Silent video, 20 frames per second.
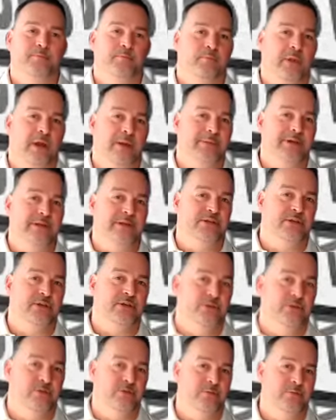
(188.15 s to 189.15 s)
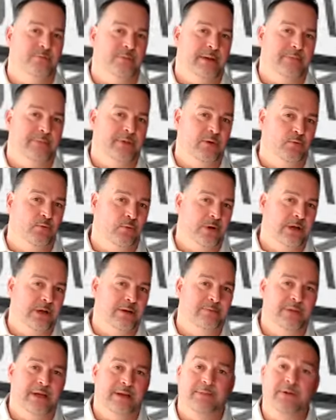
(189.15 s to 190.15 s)
Might be two, might be
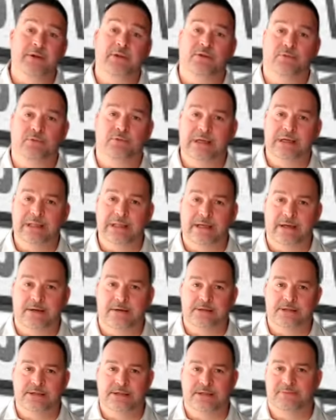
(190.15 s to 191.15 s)
one, might be three letters,